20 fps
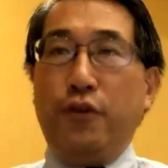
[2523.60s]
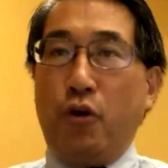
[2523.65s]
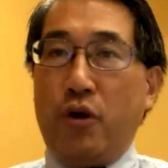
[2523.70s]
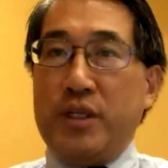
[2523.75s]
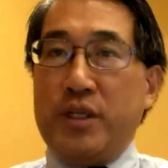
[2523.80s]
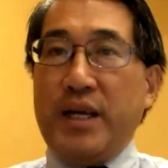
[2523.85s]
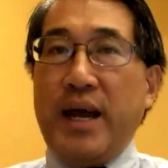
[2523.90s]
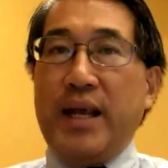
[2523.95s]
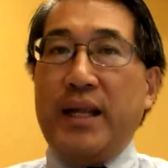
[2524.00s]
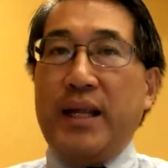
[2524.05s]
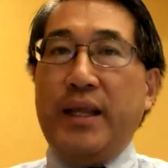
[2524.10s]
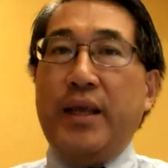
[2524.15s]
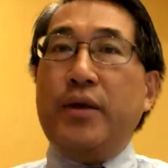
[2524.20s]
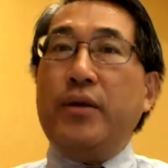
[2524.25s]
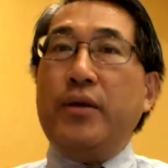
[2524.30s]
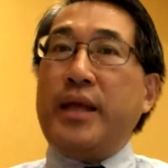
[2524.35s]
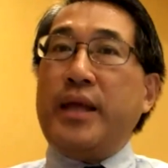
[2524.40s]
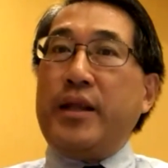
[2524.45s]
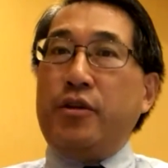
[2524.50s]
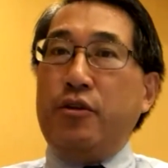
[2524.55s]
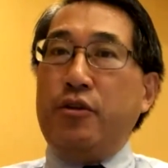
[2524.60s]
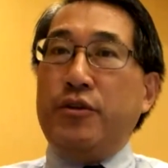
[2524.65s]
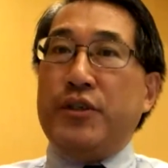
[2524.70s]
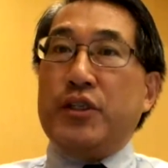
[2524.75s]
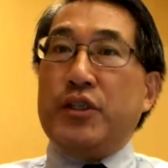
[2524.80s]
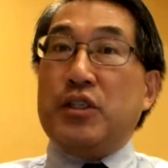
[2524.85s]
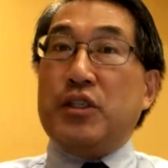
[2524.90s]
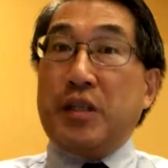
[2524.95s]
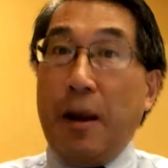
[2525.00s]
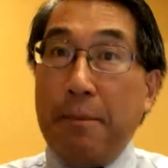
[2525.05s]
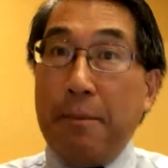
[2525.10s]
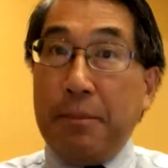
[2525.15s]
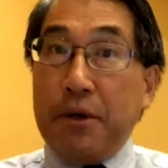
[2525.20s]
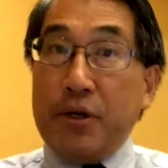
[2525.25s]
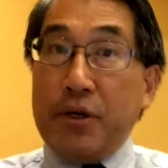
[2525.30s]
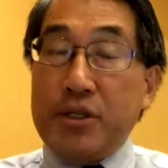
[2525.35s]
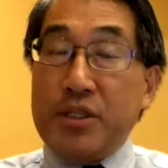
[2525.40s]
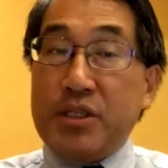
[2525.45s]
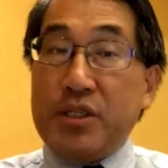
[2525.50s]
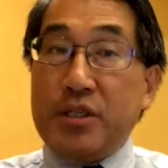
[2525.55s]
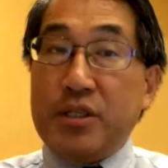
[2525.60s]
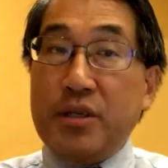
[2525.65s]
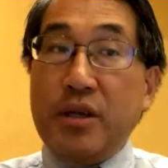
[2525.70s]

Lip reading: tiling that uses numbers,